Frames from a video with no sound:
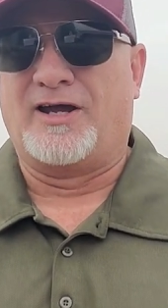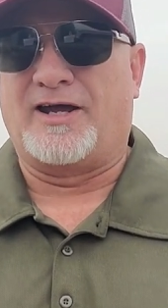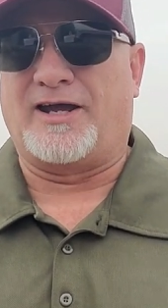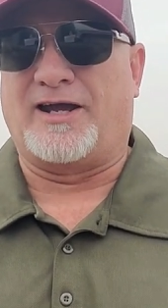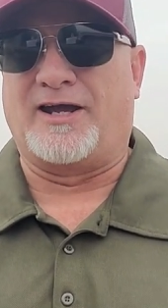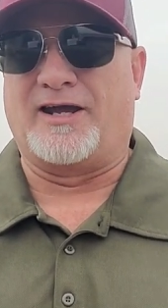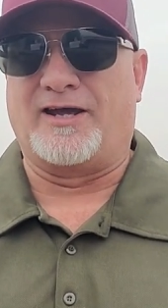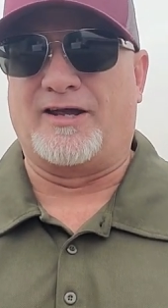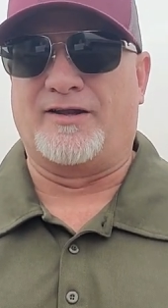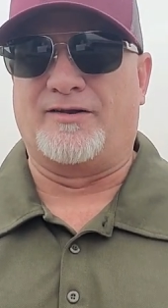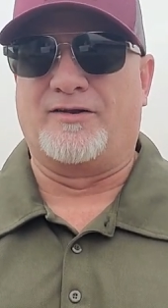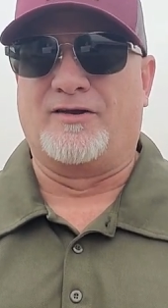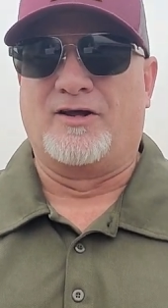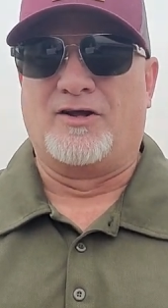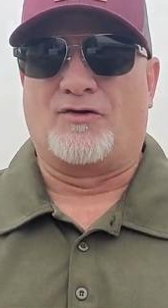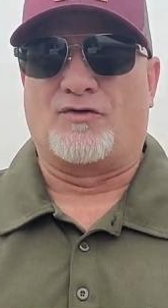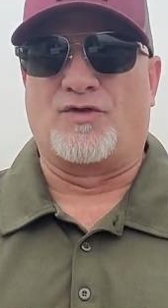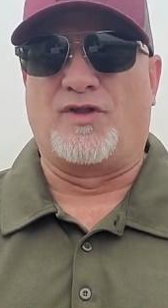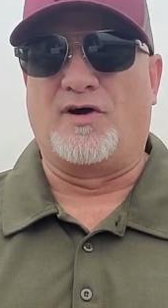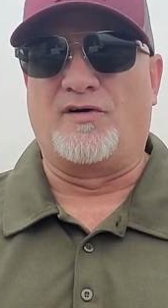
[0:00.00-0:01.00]
And
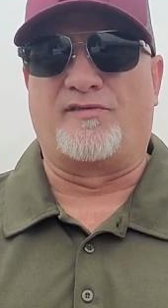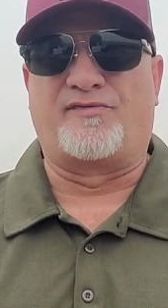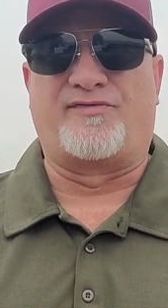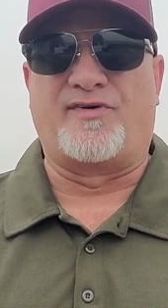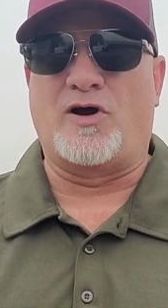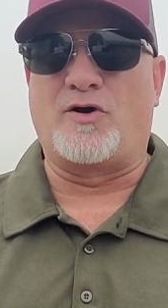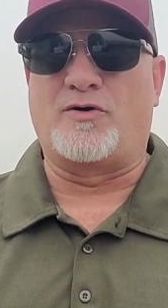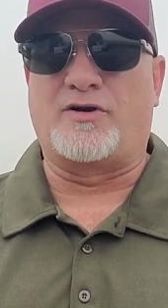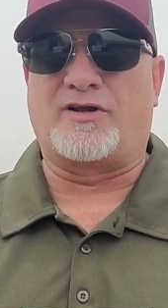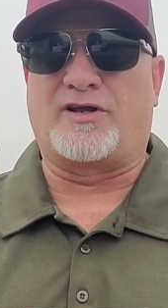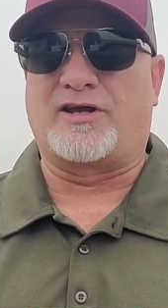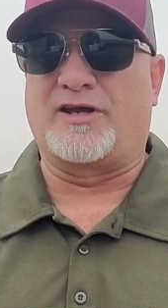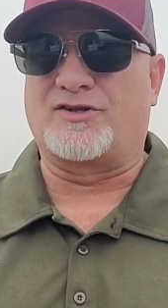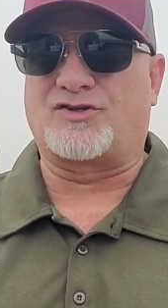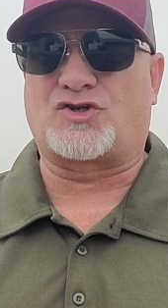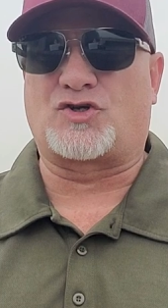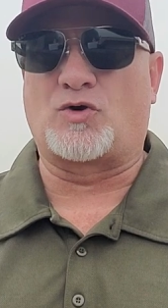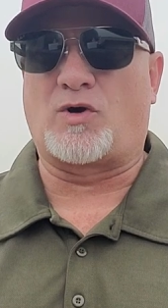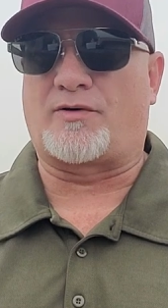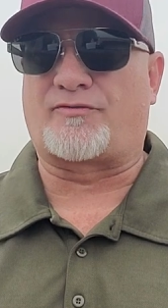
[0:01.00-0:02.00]
they'll vote
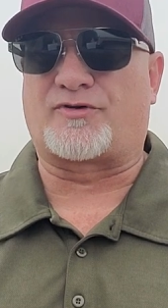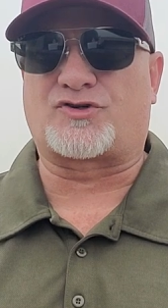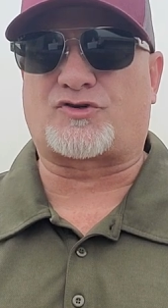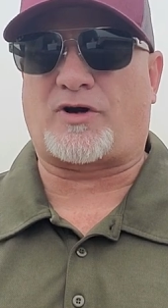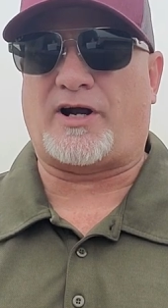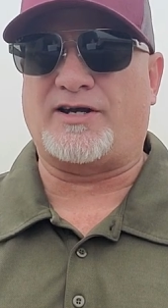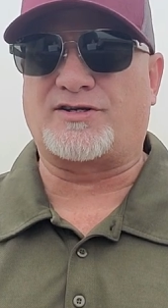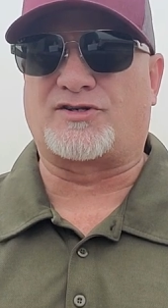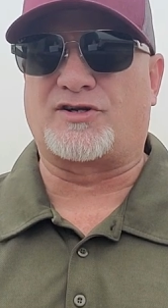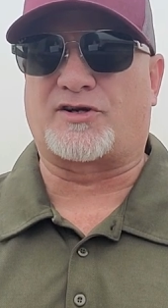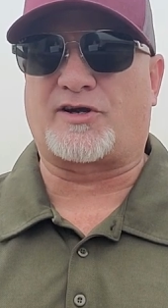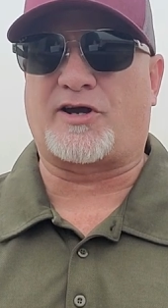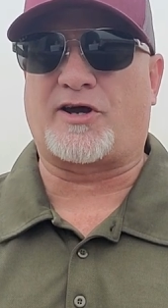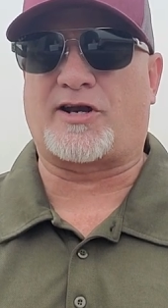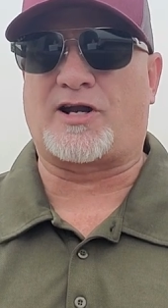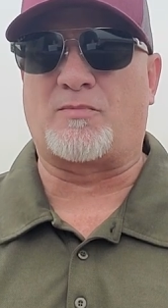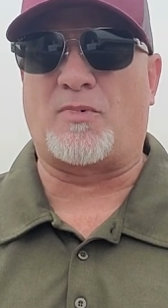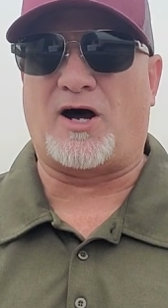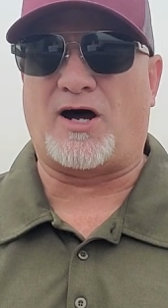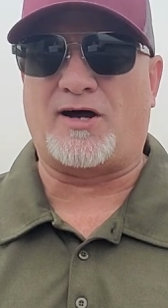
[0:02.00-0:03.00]
against whoever tries to cut
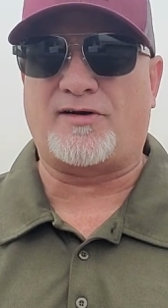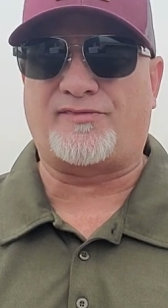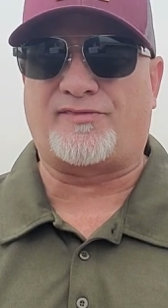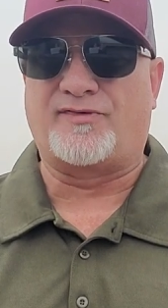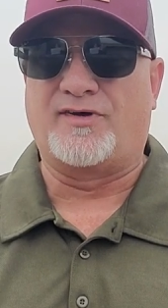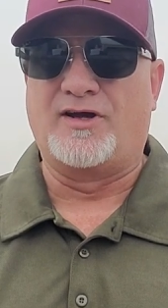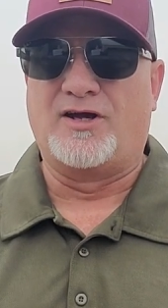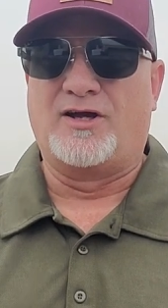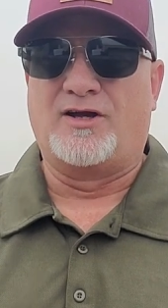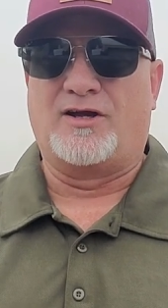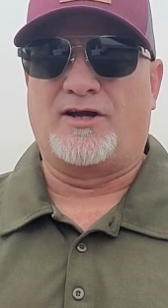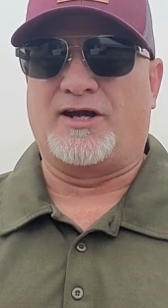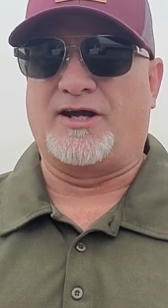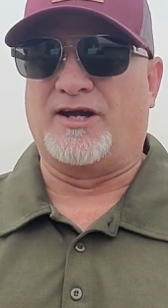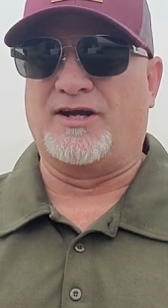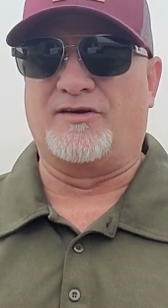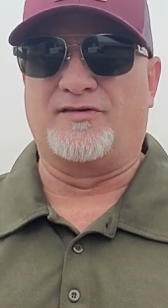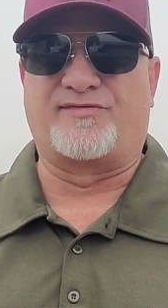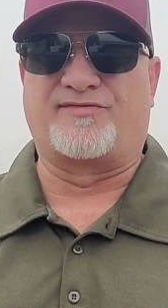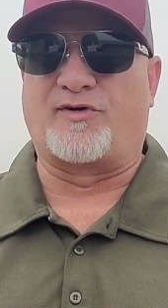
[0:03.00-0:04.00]
them off
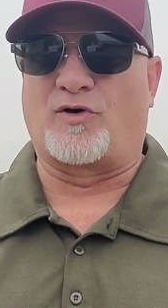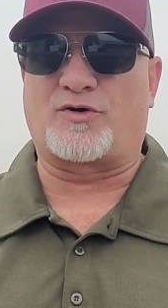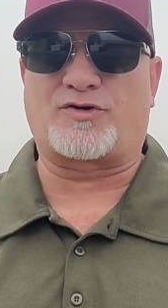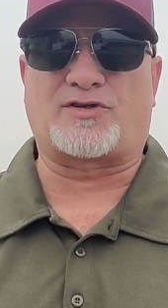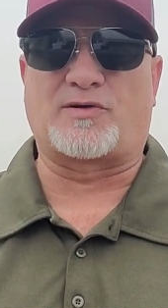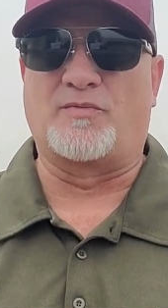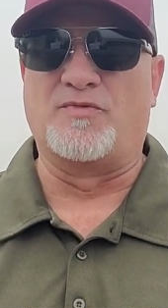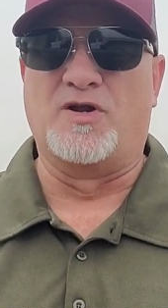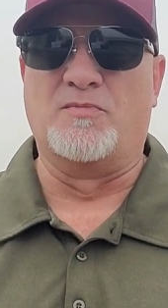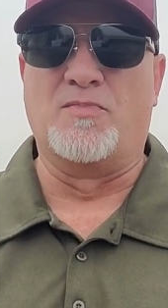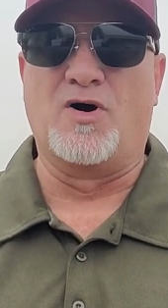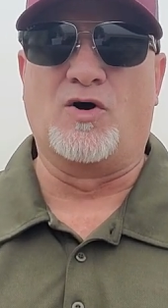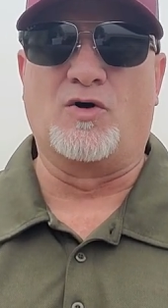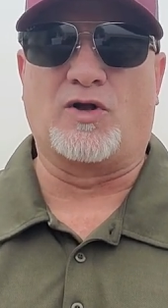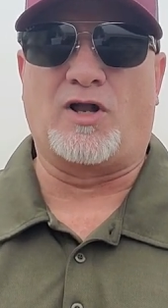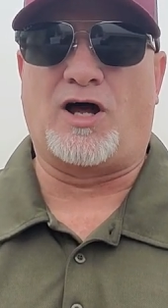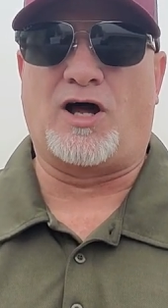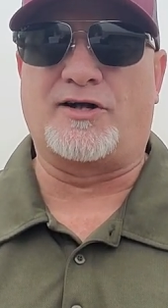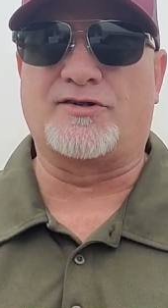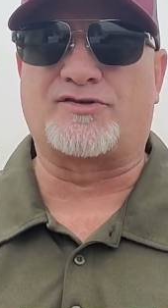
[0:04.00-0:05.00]
and force them to mow
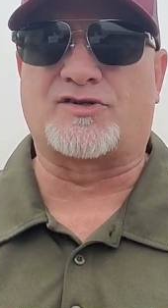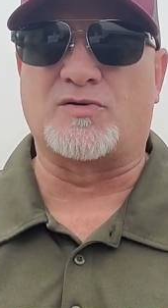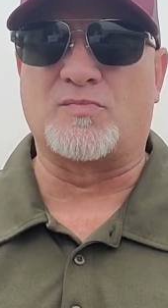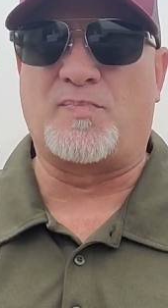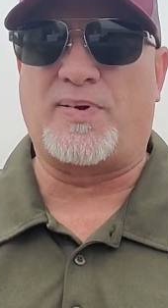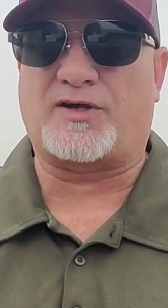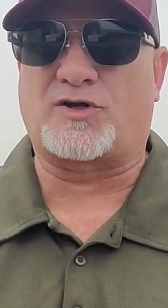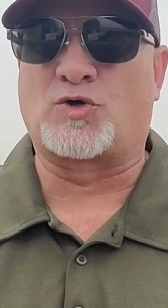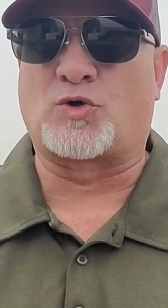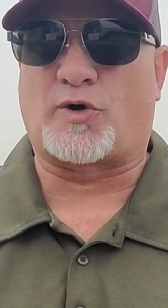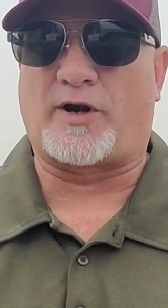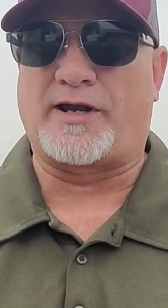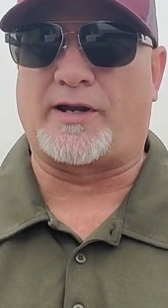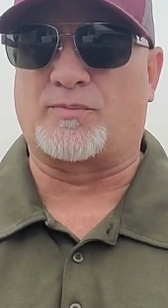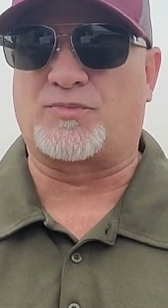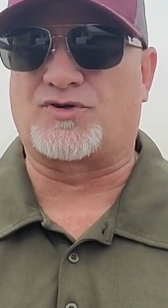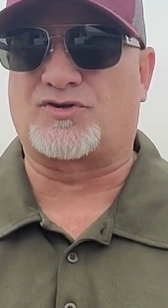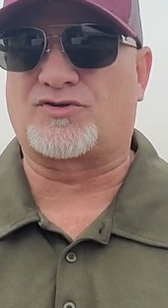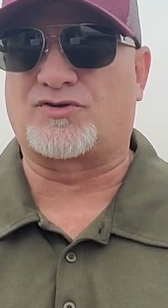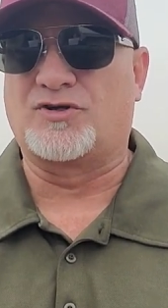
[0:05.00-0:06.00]
lawns and pick
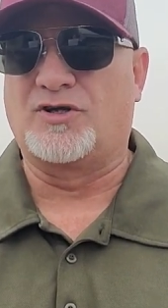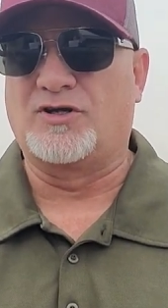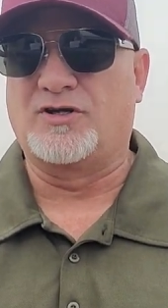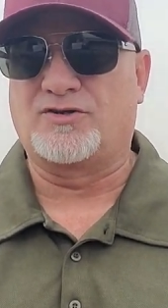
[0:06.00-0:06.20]
grapes.